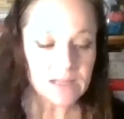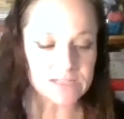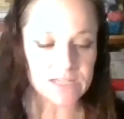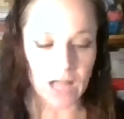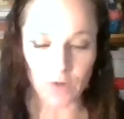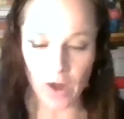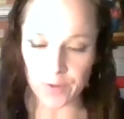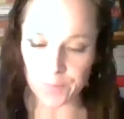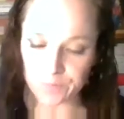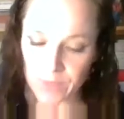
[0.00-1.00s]
It's in
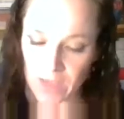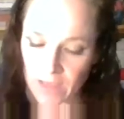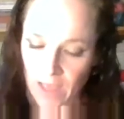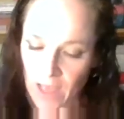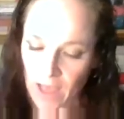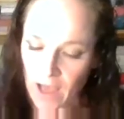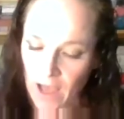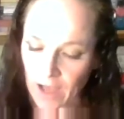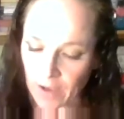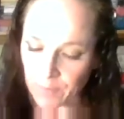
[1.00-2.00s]
Colorado.
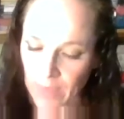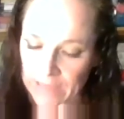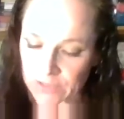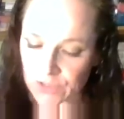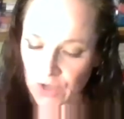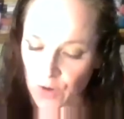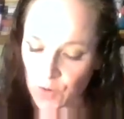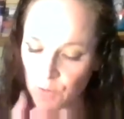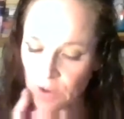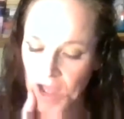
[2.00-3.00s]

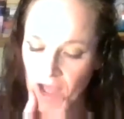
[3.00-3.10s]
So